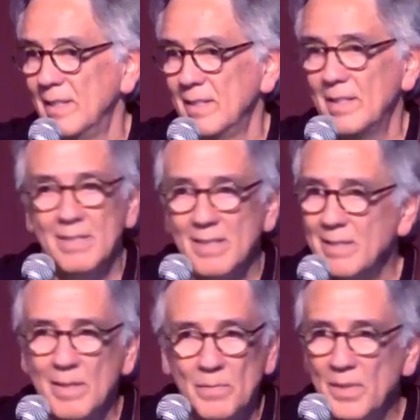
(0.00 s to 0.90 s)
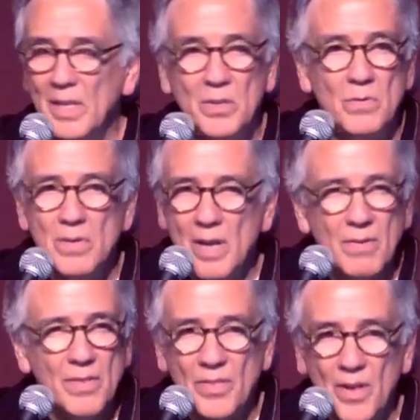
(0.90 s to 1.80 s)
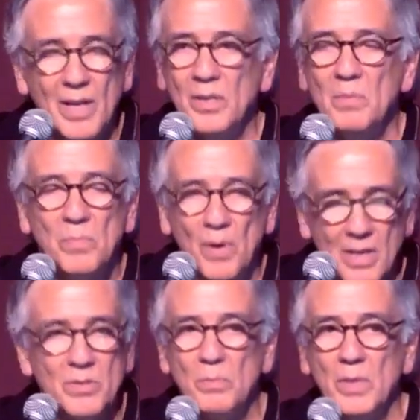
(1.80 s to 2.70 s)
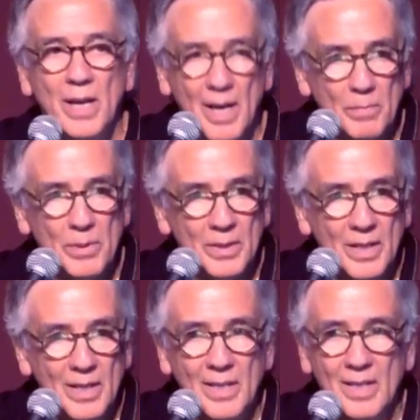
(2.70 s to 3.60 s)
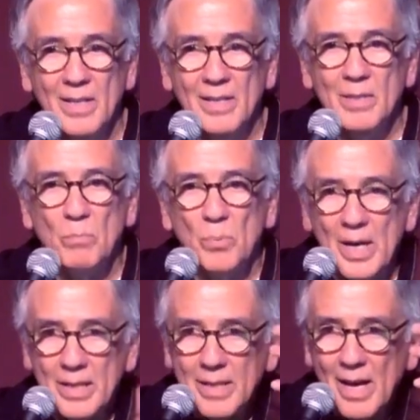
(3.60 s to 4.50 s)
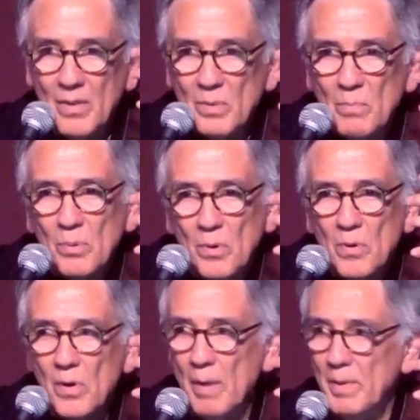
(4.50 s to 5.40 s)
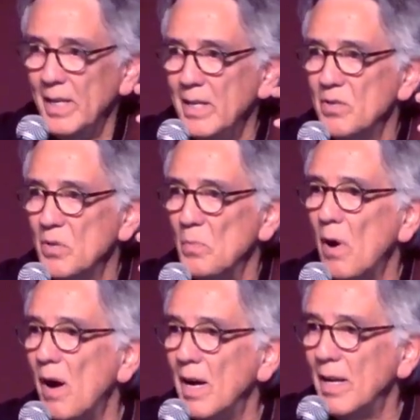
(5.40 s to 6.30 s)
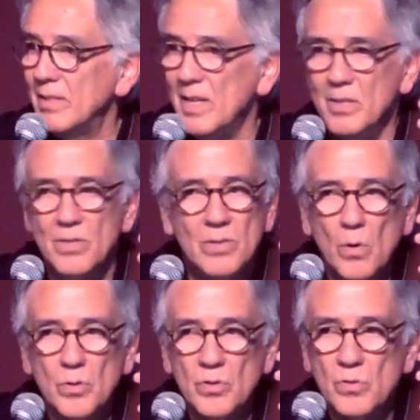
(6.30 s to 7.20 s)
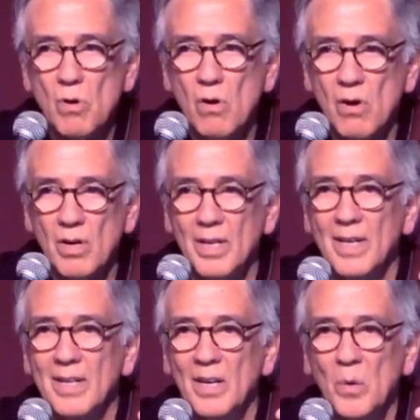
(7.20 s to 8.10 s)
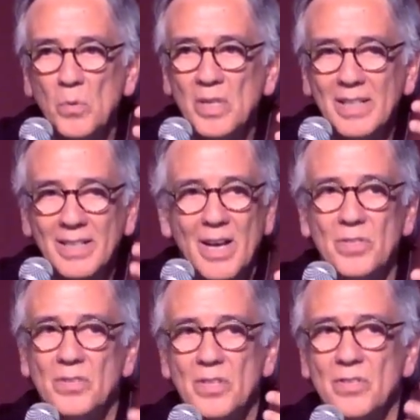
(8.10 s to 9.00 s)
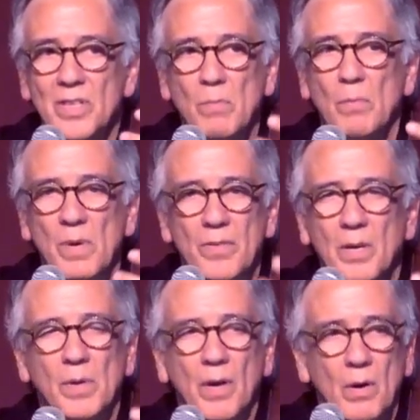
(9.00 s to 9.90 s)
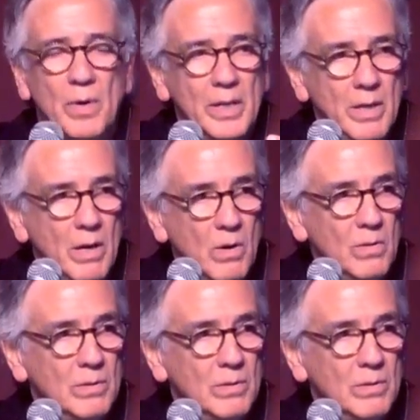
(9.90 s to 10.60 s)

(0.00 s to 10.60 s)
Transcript: to see something that you never thought could possibly happen. To break down the programming in your minds that is so strong, it only allows us to see what we think we already know.